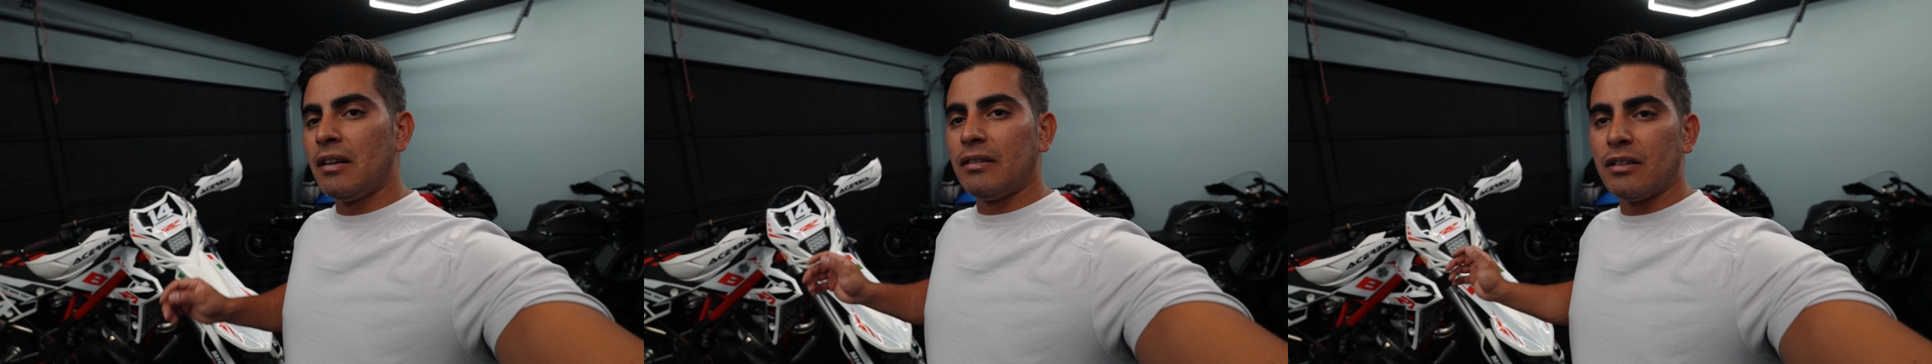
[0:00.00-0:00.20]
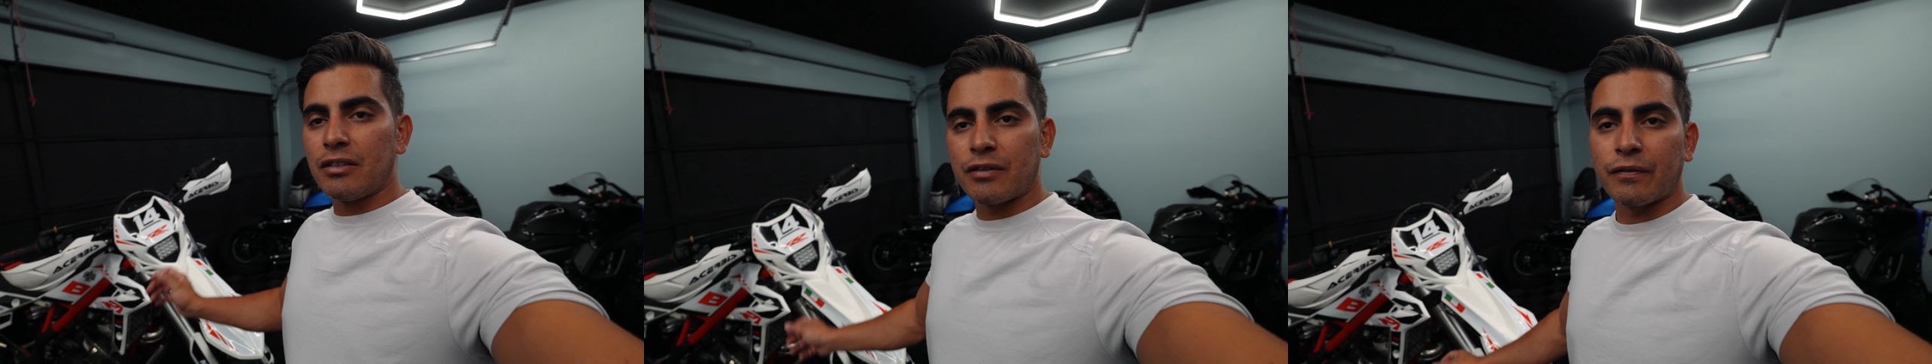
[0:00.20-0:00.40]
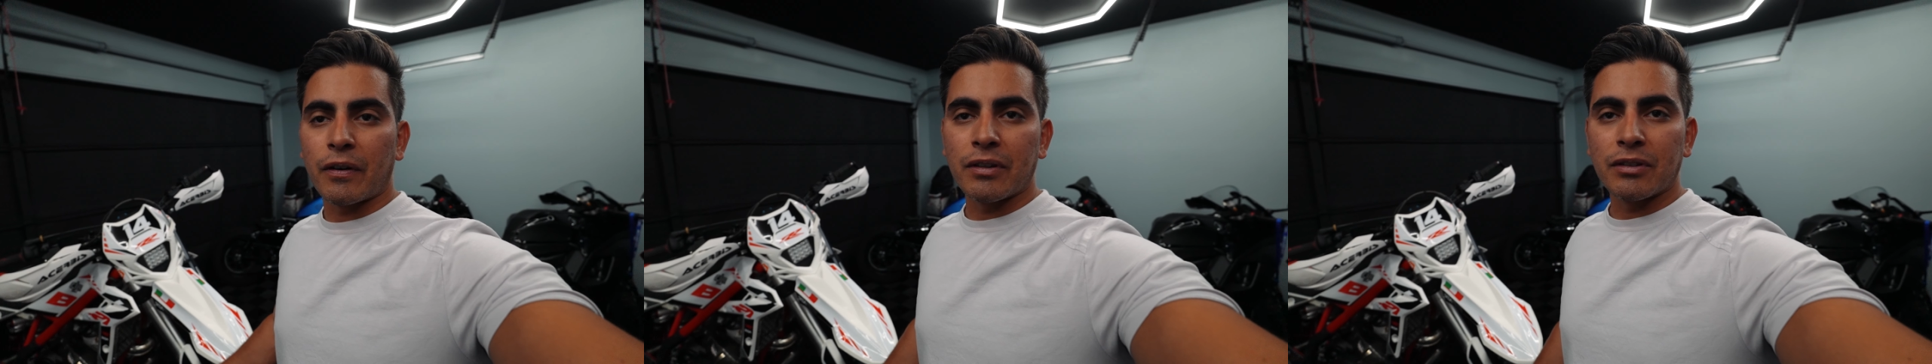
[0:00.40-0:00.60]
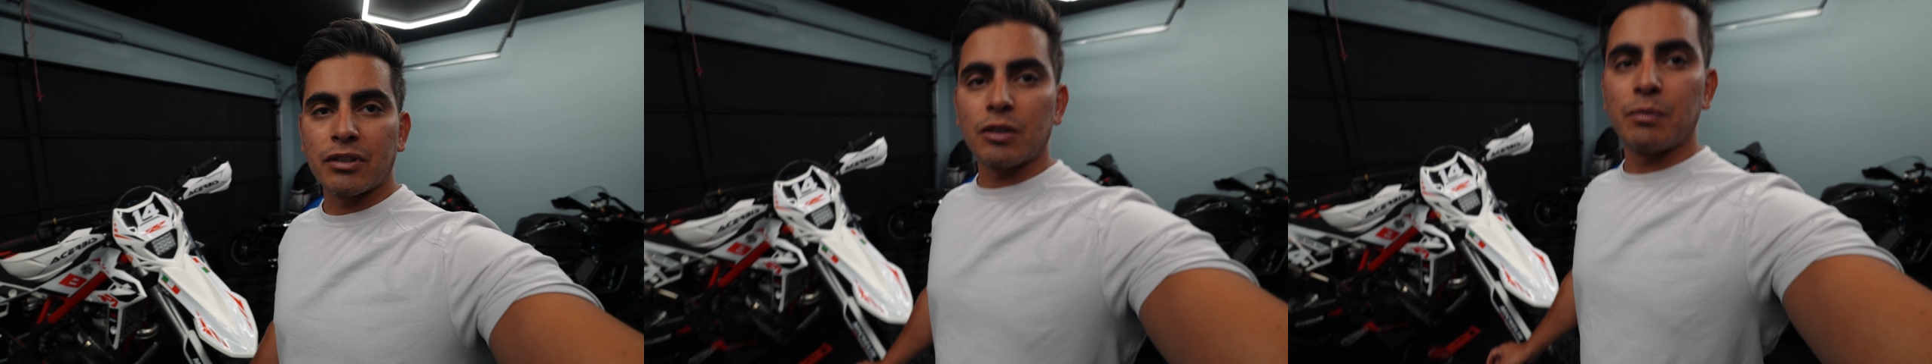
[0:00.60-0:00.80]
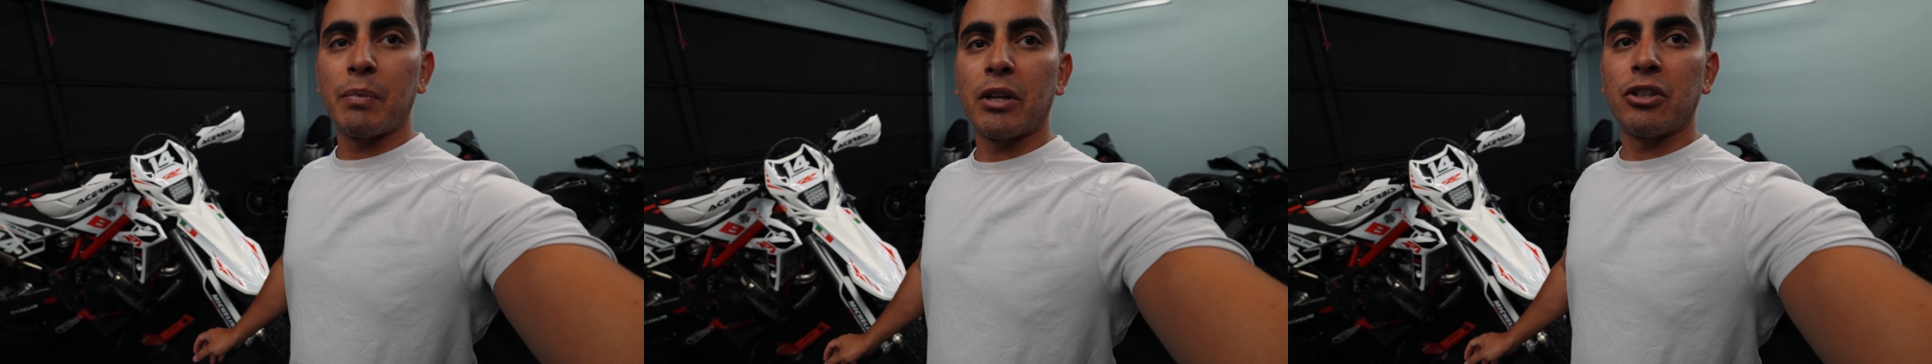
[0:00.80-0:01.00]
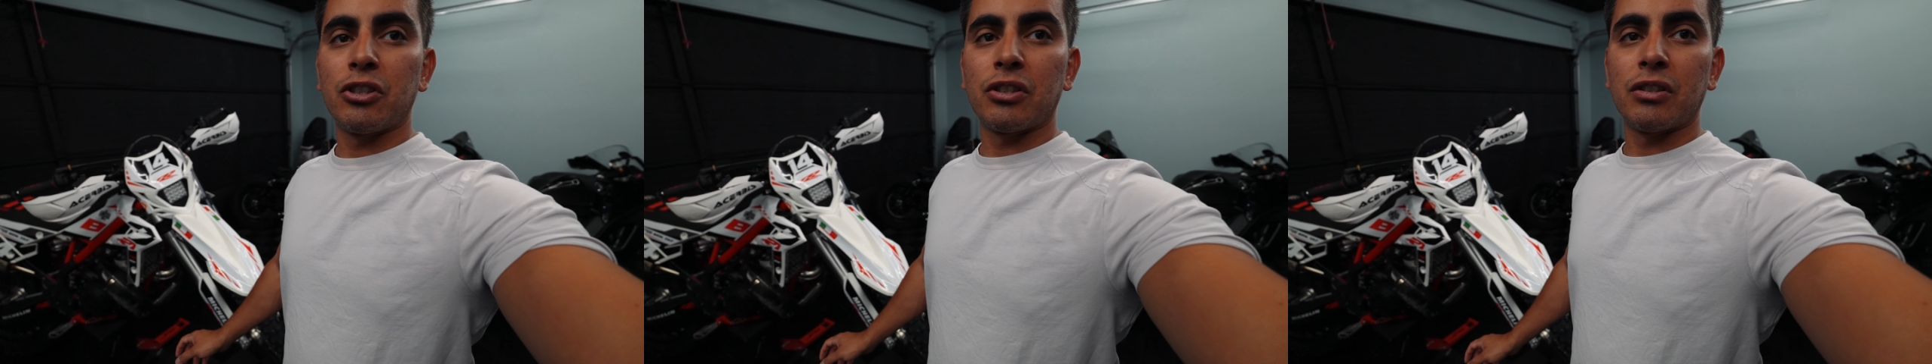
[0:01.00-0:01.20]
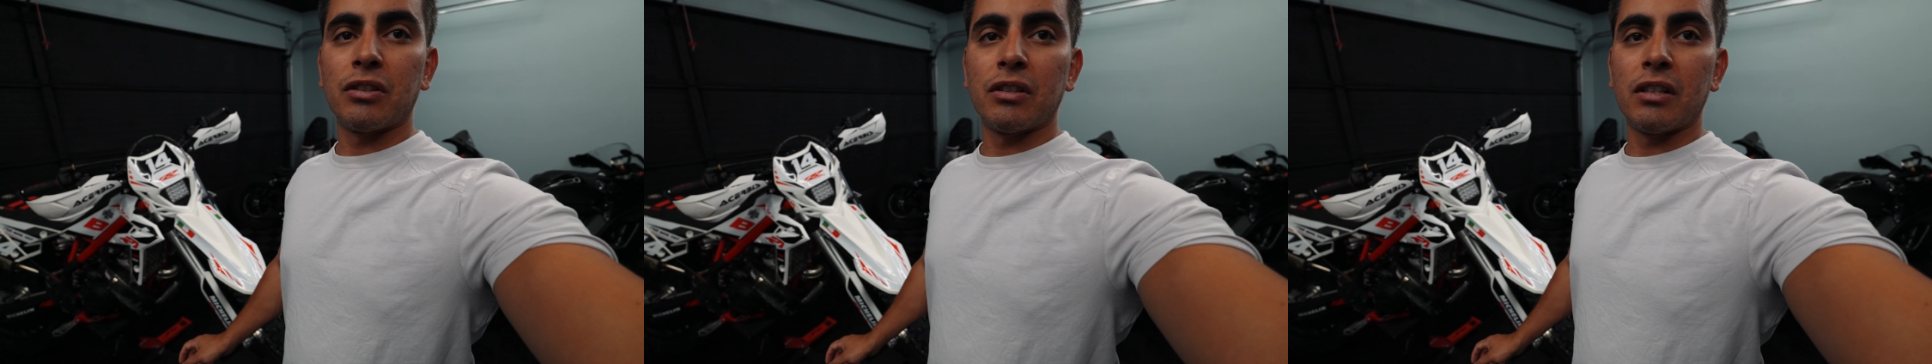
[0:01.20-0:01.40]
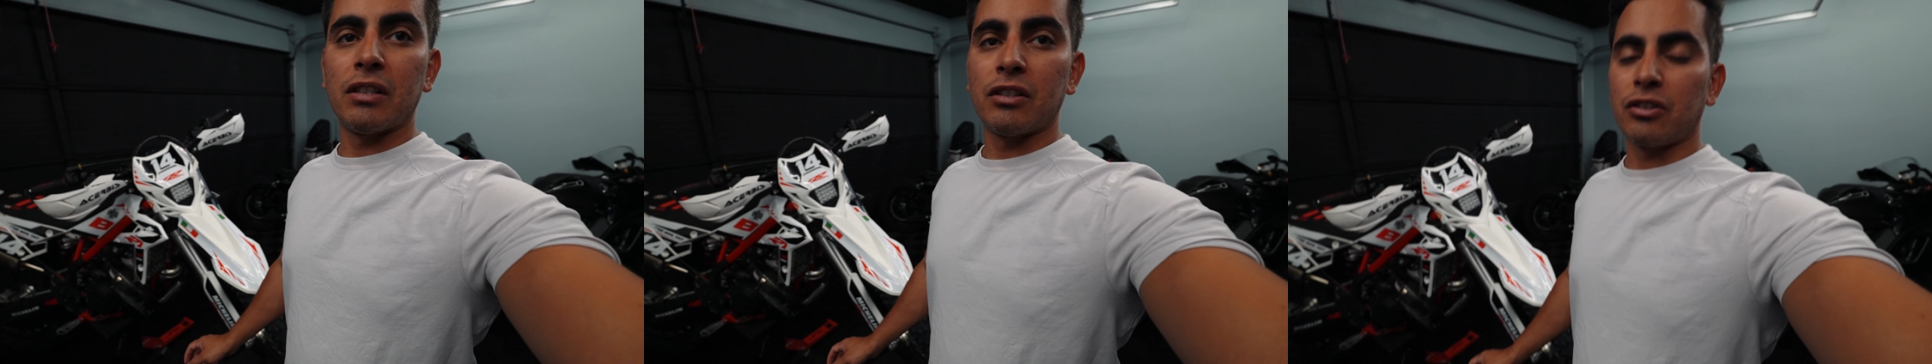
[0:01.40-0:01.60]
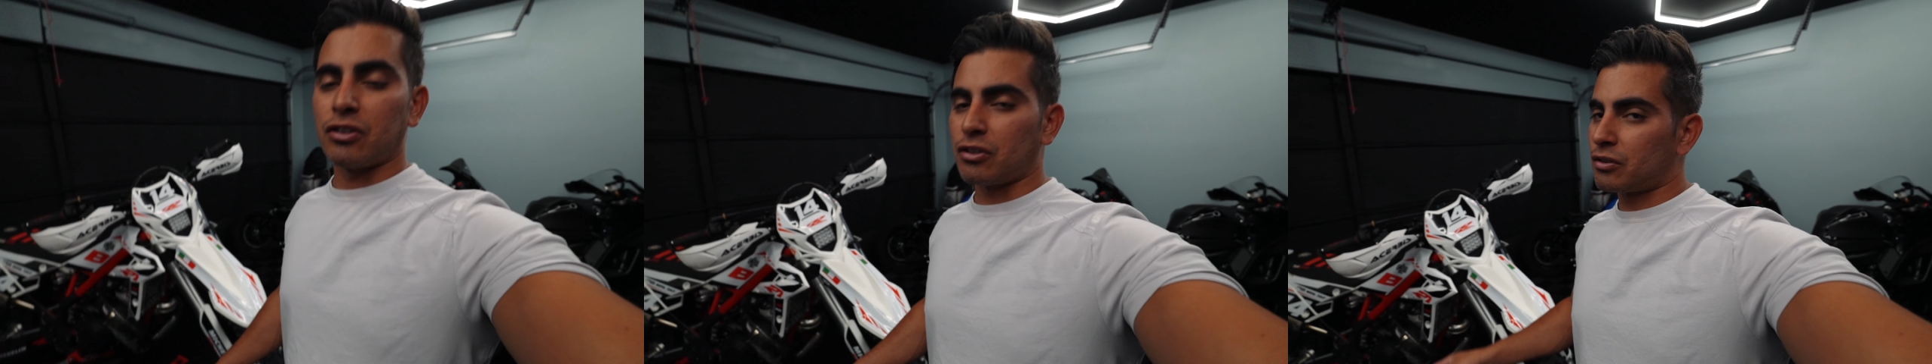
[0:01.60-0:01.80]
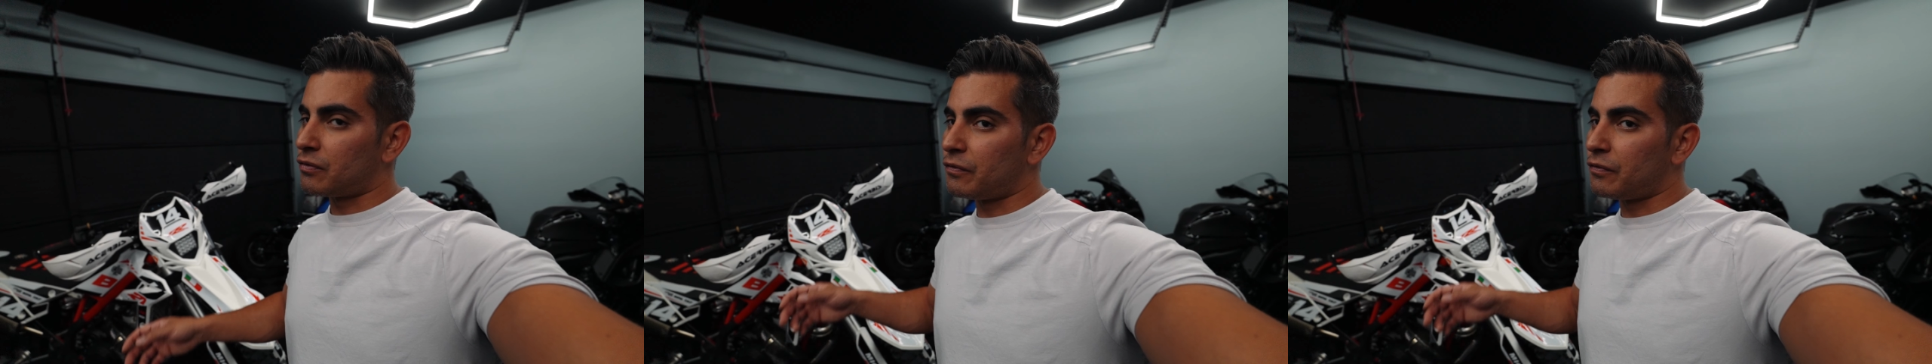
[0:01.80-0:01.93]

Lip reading: This front suspension is just